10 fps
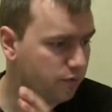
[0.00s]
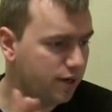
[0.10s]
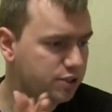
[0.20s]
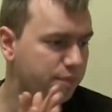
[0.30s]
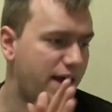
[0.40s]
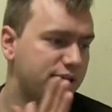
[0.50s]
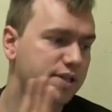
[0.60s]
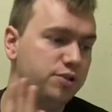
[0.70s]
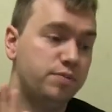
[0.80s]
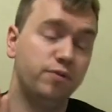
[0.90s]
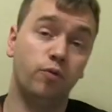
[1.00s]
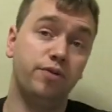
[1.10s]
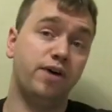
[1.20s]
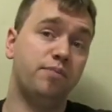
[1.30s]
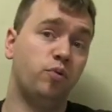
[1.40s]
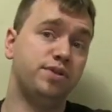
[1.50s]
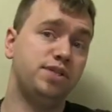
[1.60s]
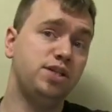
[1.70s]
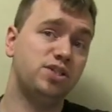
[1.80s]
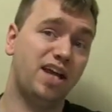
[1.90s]
we have Razorbacks. They used to be 45
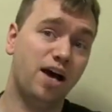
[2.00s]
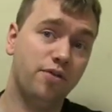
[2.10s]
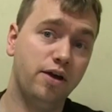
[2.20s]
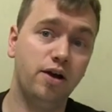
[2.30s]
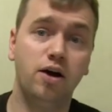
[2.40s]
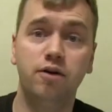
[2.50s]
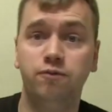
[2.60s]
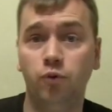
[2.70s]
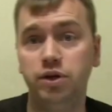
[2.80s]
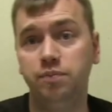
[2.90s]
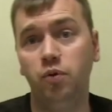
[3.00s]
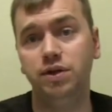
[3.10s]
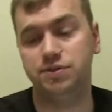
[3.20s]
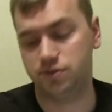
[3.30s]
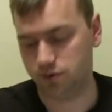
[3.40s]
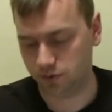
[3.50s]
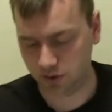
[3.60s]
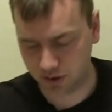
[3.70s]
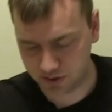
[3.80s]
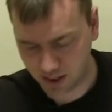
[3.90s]
points each. Now they are 40 points. So
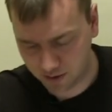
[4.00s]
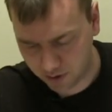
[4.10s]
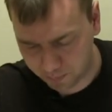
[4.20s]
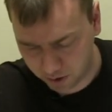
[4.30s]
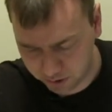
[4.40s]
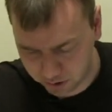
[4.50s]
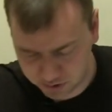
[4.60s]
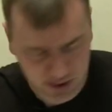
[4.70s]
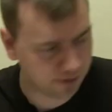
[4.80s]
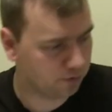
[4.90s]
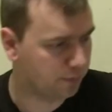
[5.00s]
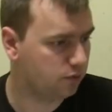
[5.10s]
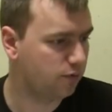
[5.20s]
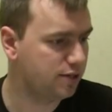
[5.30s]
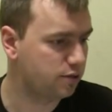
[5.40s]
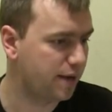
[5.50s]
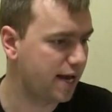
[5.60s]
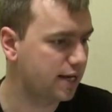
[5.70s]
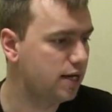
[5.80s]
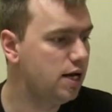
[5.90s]
you can save up on your Cyphelman
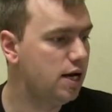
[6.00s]
Razorback.